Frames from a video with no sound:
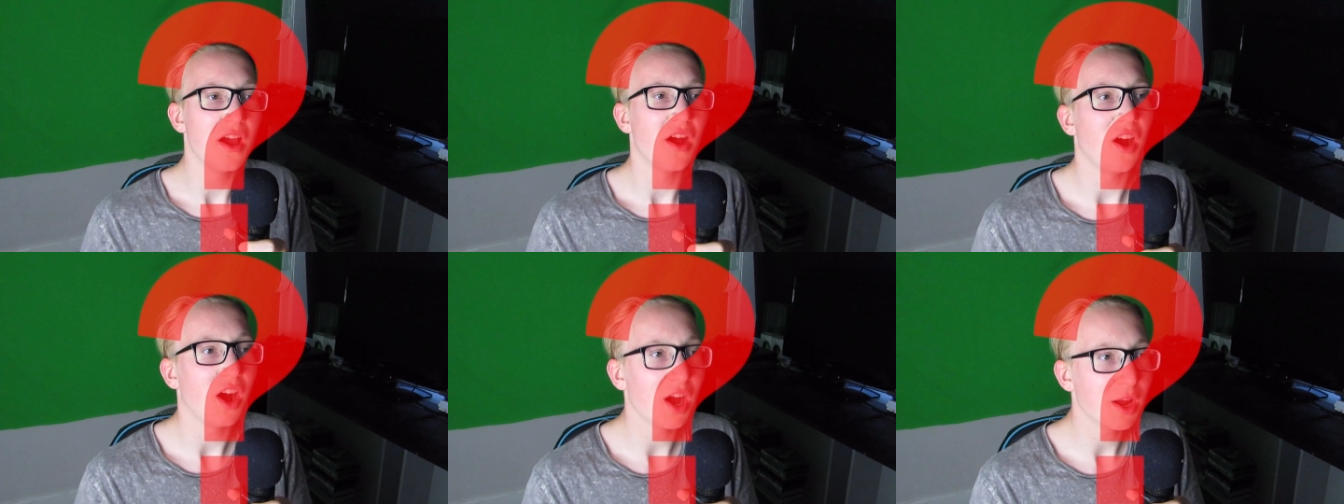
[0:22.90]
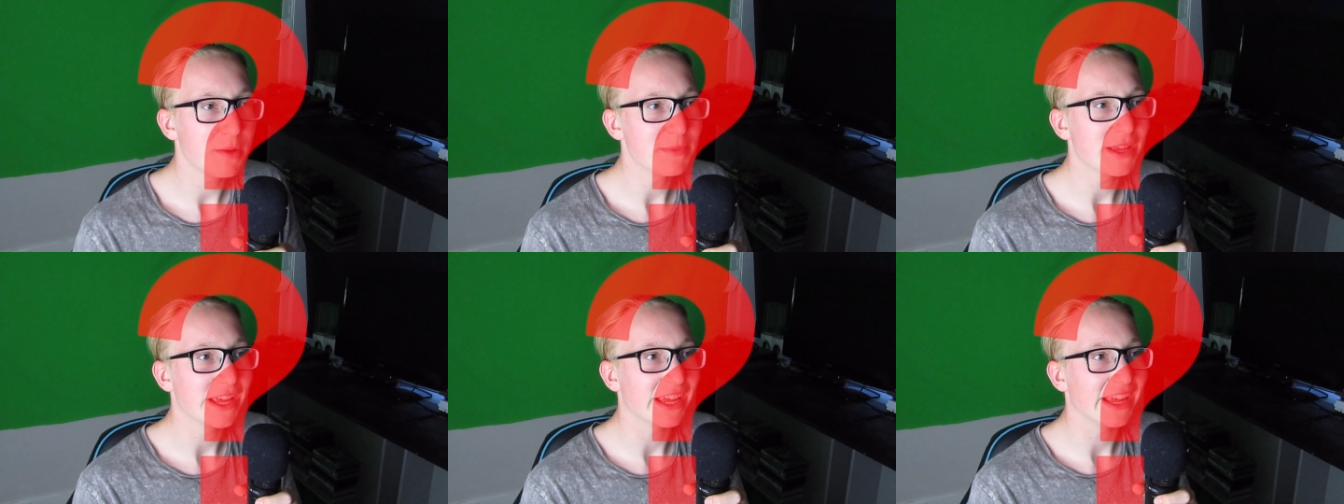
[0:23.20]

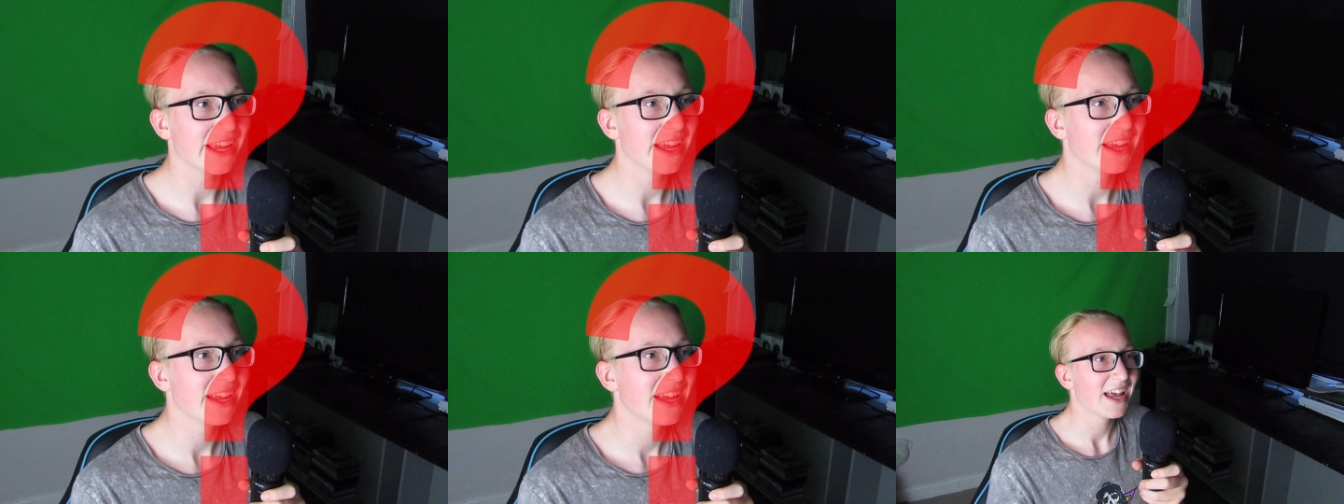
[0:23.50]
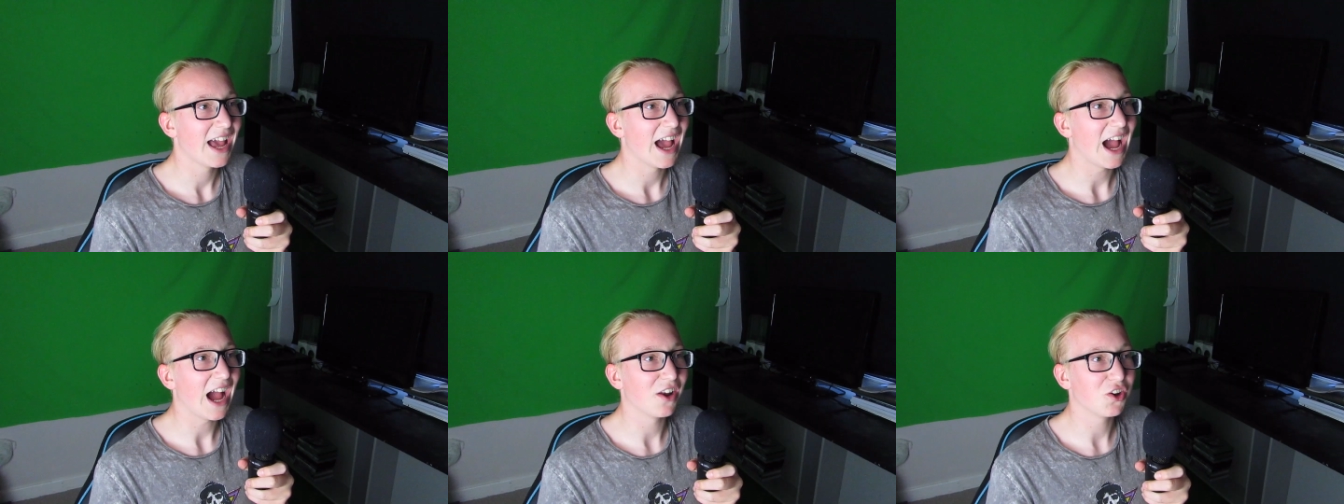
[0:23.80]
I'm here,
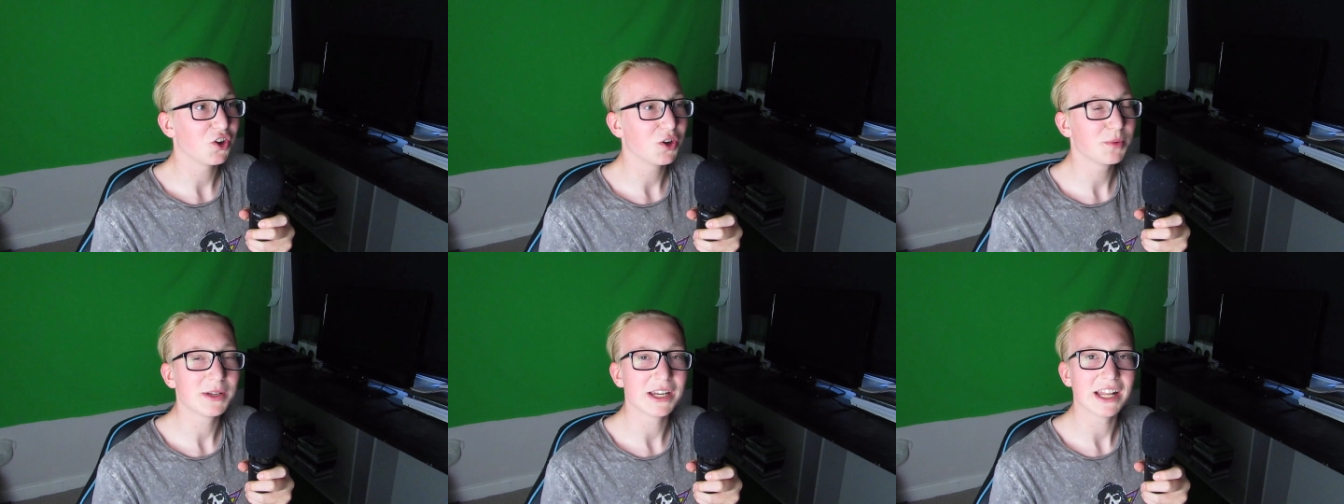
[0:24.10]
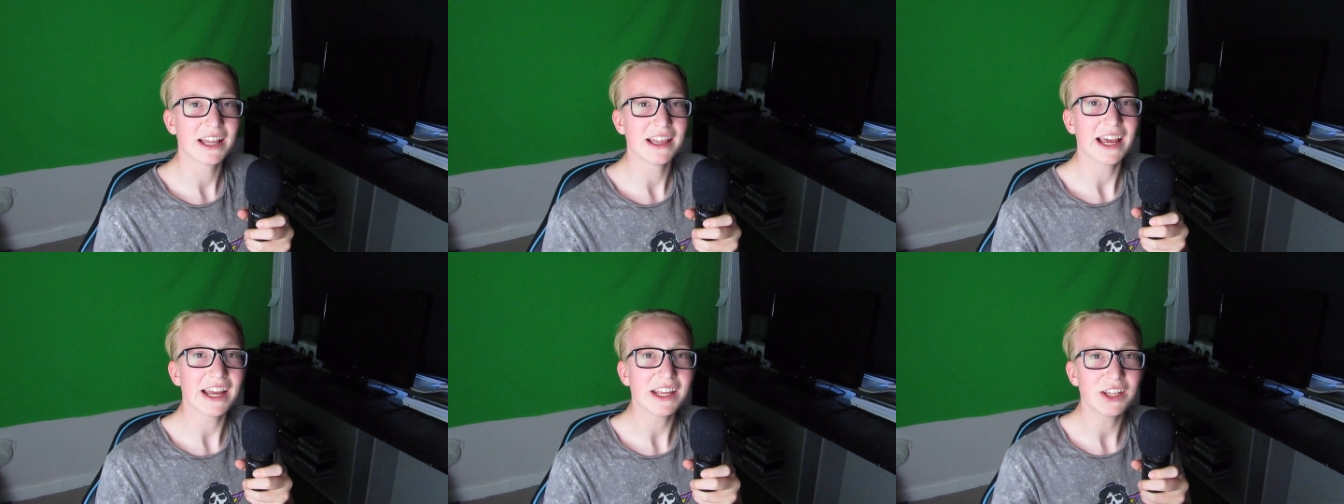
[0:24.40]
and I'm
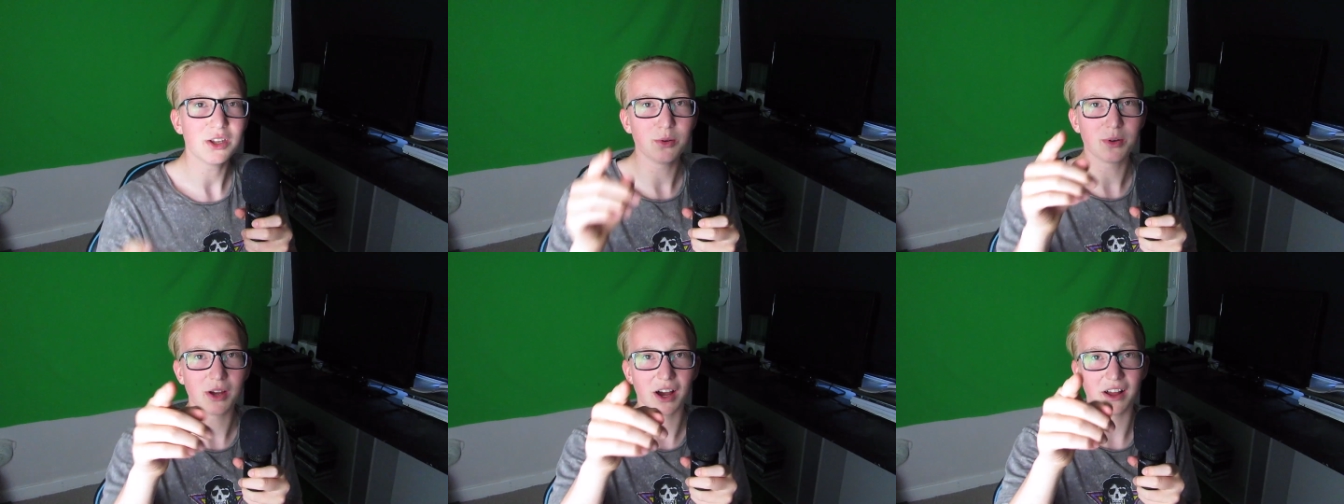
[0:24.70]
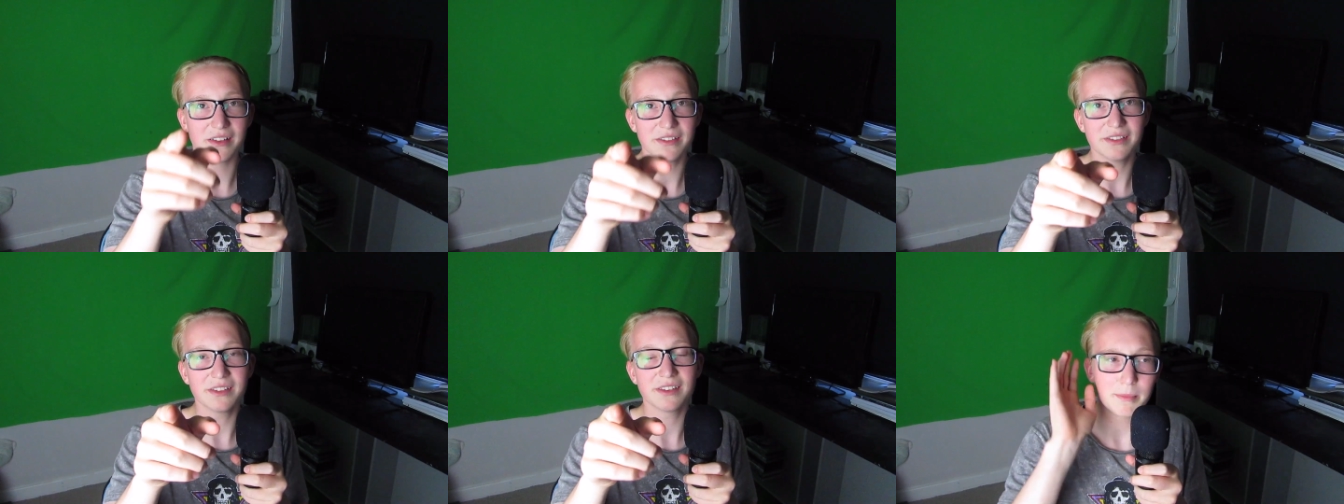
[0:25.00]
gonna let you
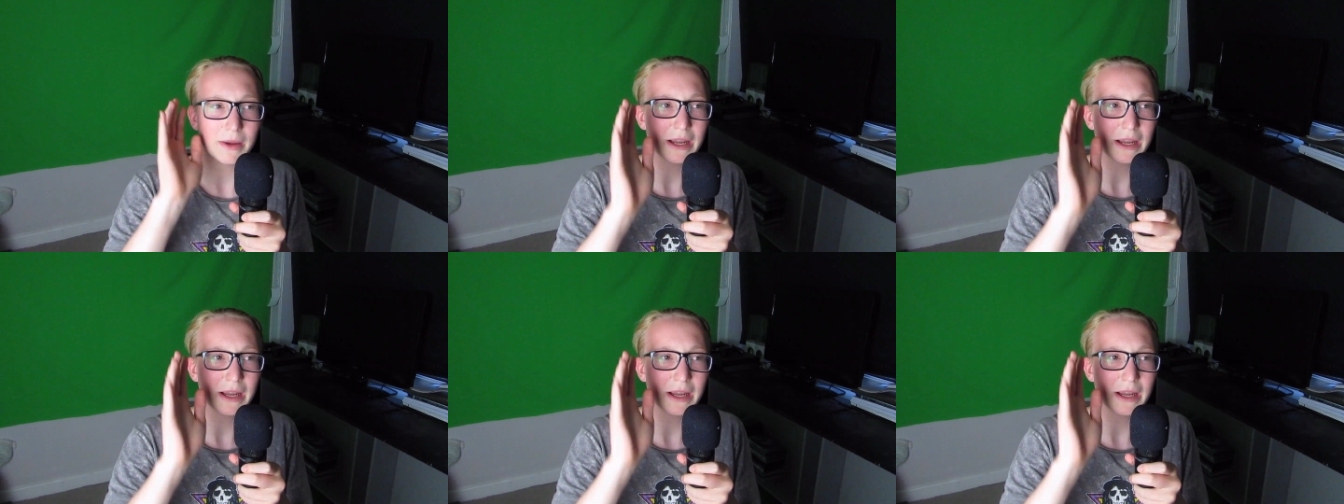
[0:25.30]
cunts